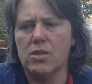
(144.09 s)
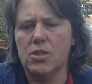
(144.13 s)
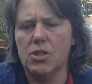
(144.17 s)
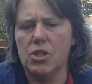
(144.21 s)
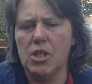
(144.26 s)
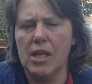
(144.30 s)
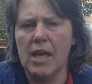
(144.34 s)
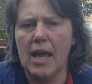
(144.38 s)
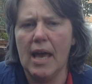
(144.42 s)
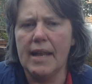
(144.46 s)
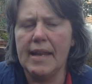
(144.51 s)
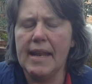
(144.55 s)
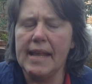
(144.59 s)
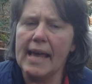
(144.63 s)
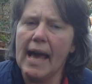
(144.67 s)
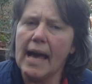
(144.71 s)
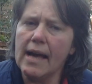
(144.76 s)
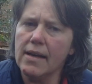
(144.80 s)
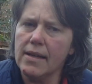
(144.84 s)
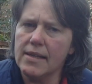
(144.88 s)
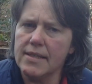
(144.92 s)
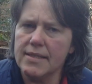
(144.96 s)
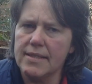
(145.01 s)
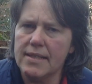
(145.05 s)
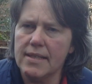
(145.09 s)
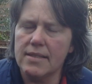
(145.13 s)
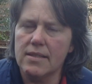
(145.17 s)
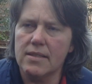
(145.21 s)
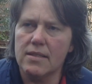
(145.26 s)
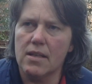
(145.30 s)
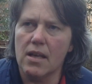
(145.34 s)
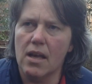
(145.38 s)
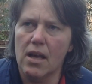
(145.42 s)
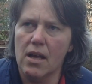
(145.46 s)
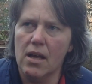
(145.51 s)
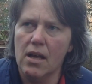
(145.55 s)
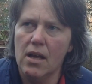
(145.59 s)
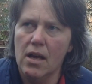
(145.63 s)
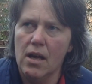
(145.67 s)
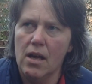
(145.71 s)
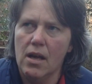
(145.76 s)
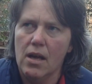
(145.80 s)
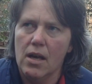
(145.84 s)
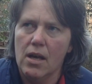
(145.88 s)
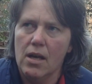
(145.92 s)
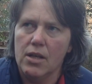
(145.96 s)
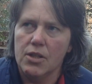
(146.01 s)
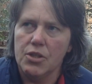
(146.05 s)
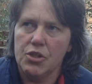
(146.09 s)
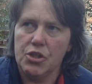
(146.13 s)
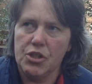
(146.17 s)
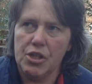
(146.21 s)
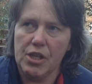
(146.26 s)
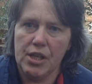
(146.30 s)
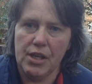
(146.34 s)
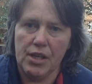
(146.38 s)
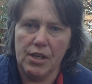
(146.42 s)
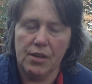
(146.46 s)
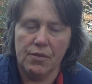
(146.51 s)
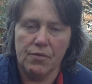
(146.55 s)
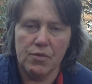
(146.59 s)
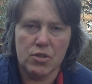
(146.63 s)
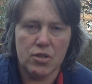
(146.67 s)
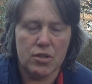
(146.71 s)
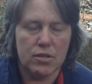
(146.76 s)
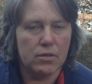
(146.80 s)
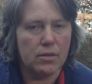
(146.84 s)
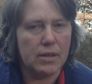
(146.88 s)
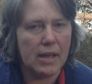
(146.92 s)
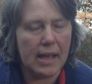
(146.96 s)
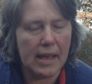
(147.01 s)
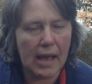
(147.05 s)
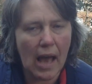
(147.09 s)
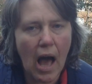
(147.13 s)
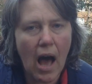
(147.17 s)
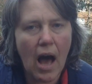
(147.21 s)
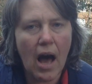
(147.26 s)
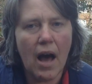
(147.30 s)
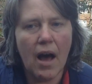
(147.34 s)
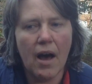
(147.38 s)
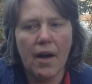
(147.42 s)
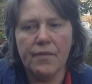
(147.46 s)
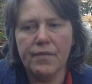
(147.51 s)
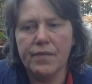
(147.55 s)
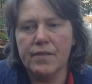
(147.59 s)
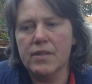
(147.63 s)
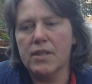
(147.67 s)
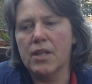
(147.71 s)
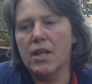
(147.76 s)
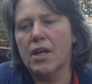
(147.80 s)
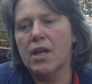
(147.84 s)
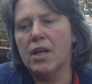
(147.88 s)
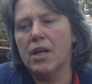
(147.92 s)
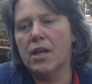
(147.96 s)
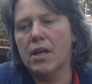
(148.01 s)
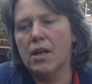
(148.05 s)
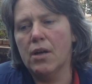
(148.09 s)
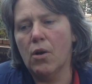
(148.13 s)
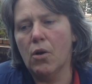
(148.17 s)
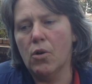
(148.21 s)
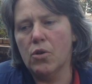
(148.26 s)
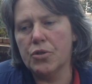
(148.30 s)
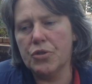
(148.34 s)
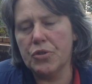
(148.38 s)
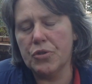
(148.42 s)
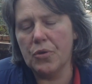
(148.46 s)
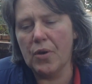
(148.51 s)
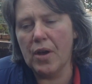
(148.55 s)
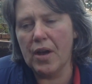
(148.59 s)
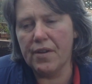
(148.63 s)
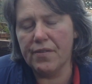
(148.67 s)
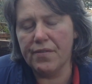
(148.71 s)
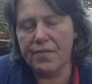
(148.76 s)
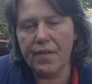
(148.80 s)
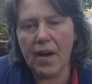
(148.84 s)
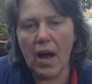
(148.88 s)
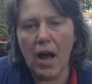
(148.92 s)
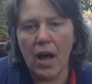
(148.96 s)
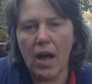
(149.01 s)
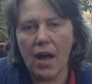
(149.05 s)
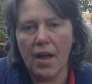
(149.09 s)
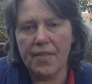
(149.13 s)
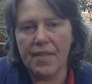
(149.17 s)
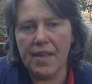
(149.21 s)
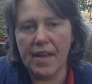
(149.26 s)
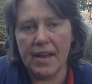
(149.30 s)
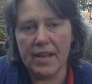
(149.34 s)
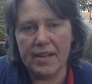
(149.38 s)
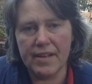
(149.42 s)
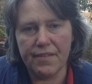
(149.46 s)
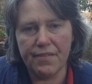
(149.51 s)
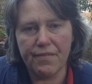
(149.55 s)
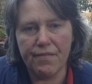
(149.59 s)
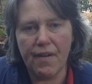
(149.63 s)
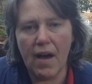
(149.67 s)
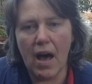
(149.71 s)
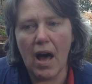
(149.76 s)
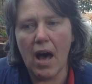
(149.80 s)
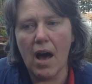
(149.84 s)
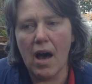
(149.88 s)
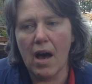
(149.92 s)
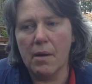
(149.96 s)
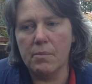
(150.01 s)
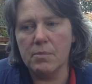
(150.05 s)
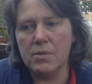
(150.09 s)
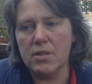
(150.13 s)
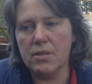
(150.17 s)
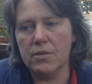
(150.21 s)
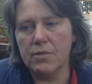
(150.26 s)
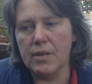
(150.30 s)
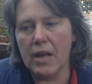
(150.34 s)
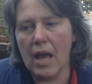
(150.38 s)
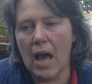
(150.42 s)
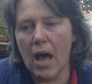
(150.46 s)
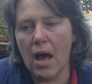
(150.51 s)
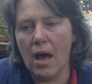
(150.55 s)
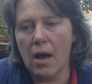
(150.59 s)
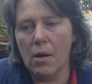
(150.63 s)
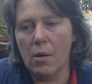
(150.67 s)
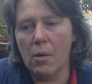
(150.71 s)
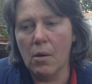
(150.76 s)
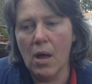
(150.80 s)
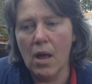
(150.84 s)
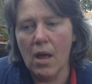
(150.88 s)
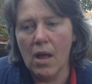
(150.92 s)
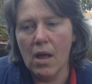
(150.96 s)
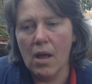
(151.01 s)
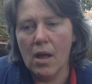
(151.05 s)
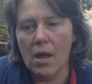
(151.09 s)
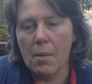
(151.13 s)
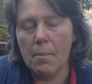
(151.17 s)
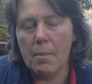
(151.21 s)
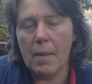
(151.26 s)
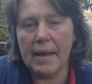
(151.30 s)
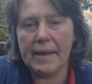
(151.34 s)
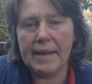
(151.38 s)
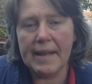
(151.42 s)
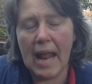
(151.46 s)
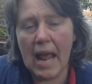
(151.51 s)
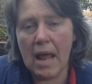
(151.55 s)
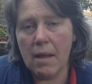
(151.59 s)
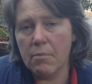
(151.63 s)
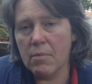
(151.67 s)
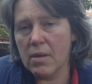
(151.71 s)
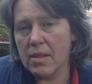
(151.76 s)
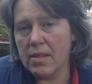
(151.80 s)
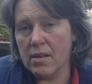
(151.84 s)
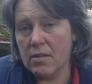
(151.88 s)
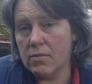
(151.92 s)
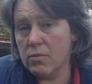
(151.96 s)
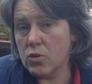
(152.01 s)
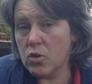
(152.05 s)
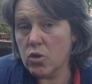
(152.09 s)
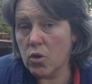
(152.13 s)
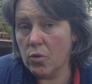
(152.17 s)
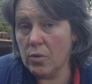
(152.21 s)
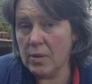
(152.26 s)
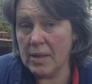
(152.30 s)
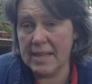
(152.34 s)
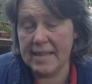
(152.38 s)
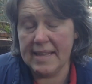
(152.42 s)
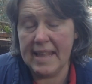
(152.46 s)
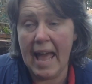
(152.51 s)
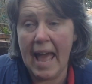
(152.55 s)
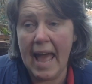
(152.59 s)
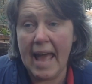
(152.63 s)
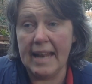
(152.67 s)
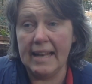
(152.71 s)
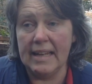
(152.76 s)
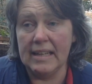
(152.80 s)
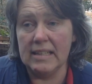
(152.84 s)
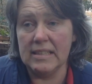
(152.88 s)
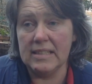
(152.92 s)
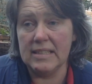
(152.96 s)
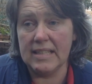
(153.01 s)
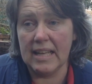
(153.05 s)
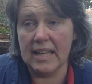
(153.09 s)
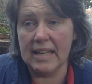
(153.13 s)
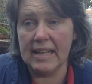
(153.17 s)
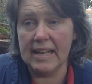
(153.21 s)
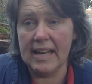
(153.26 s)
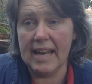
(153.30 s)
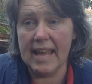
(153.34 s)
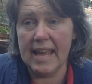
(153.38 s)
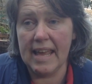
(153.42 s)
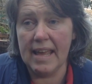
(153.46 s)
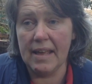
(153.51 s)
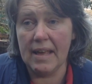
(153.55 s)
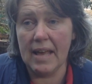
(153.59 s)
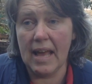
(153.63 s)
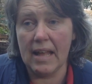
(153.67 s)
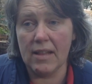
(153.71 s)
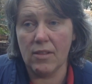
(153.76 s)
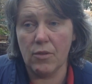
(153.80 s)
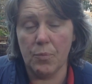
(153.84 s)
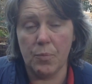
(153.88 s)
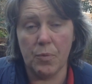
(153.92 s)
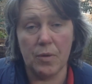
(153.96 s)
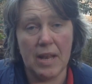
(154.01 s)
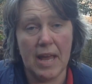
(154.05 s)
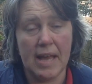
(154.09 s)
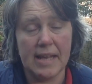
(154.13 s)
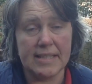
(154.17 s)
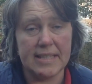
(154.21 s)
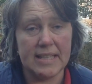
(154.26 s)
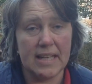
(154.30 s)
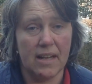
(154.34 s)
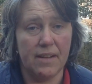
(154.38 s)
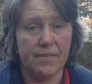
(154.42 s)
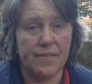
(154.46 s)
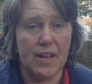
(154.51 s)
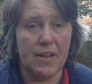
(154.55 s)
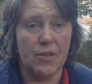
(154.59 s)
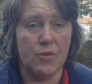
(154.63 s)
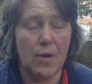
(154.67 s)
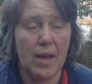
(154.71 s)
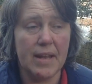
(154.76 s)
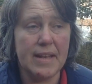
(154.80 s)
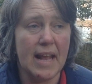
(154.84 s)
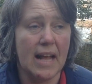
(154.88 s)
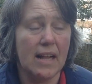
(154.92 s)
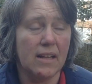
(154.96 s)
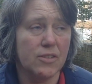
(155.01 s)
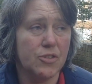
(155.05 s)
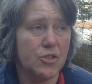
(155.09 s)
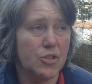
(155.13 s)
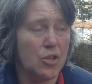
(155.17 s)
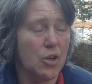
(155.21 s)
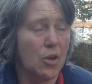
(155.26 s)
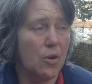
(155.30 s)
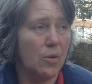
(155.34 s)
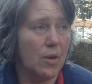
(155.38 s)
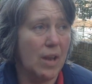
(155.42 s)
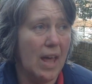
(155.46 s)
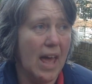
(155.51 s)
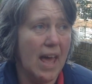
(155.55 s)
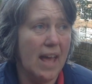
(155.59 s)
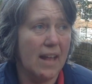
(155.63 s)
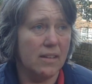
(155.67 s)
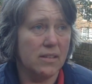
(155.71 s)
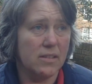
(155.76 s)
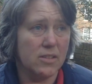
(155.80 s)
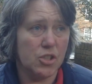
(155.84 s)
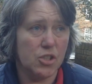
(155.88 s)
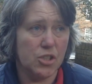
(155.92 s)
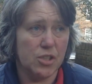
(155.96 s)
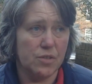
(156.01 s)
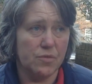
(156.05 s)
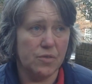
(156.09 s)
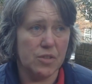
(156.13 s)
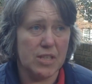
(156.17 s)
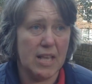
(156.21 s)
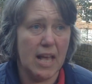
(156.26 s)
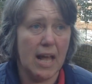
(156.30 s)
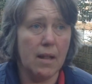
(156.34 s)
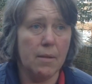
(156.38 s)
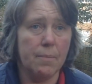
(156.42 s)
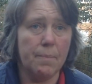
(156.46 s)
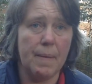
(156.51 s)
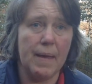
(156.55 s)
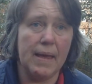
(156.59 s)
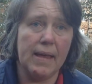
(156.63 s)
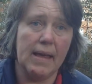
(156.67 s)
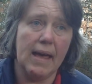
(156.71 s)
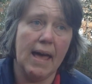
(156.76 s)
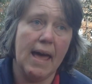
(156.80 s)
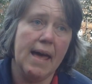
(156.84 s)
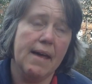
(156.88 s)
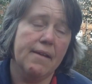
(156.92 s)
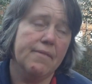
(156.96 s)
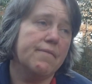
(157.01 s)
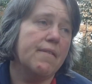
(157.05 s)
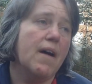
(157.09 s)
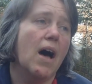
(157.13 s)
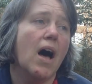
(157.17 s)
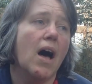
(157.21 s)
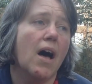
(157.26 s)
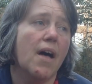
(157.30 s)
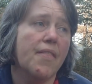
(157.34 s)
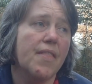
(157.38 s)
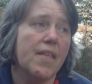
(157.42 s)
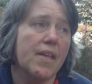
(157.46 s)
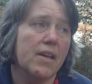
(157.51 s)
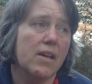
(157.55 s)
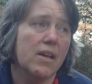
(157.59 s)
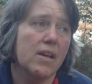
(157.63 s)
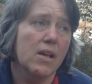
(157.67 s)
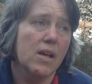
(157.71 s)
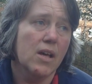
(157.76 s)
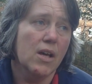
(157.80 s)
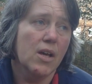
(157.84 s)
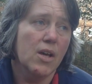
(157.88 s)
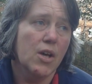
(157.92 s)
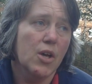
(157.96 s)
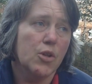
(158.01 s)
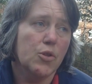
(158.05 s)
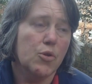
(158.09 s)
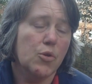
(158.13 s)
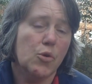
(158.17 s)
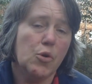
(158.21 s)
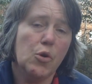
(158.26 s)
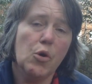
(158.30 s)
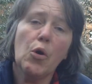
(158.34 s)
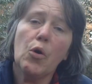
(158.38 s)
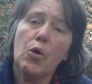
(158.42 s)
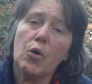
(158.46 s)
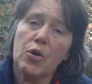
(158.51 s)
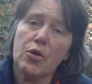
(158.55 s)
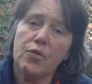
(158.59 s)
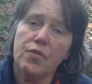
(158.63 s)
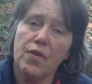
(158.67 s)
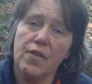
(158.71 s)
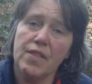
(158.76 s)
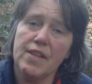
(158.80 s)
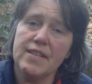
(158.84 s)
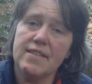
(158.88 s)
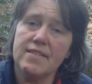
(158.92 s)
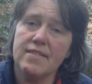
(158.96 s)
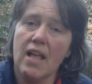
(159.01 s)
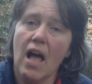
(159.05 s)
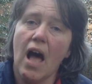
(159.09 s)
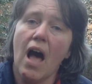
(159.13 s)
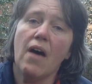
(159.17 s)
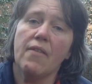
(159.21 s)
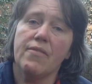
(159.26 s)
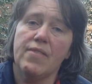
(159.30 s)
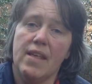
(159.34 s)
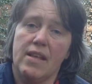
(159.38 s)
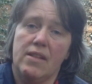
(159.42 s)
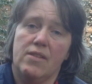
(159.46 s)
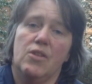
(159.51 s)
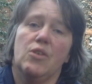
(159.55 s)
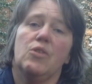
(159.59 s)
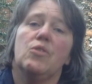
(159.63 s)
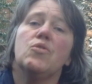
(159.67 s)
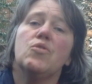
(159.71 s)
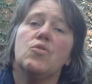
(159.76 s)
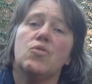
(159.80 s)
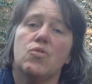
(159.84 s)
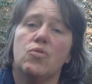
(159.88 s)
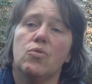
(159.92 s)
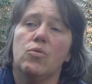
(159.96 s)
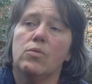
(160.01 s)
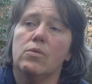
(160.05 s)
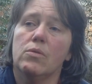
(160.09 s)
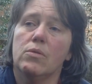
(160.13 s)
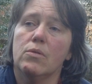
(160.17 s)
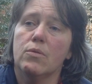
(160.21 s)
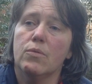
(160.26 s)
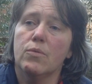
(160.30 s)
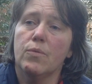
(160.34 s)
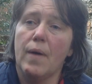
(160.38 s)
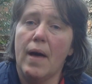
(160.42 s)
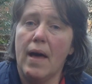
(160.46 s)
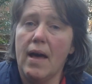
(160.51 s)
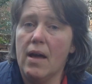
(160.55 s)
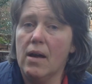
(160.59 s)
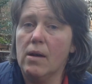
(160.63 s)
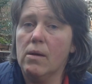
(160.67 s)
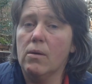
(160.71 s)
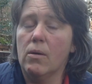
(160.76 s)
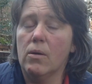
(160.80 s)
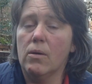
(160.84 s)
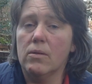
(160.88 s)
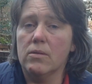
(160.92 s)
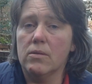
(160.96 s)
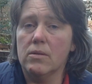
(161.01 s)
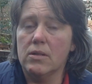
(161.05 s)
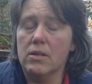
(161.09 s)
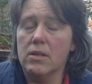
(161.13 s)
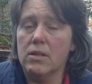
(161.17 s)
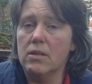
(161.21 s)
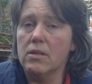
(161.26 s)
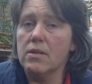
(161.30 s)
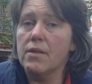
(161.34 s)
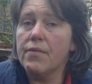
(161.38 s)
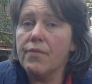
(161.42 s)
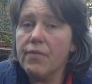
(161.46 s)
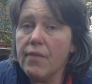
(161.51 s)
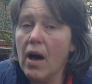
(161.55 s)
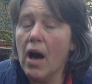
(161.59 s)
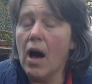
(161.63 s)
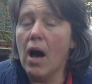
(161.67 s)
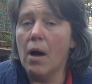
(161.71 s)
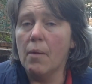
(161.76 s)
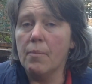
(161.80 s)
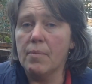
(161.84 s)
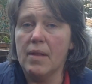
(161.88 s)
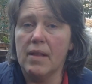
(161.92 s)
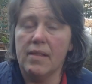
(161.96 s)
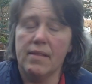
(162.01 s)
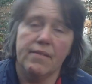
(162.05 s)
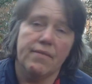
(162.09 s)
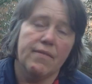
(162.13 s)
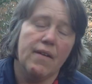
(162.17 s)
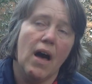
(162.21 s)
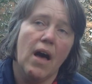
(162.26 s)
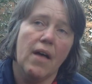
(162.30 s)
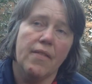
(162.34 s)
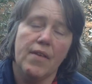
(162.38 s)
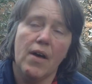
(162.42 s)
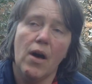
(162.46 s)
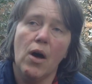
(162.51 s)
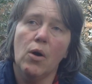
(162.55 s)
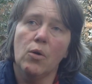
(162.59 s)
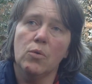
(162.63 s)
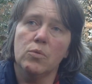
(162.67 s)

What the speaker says: She had a younger sister she was looking after. Also, her father had a farm, so now my grandmother, who was only 10, suddenly had to put herself into adult role, and she was helping her father to cook for the staff that used to work on the farm that her father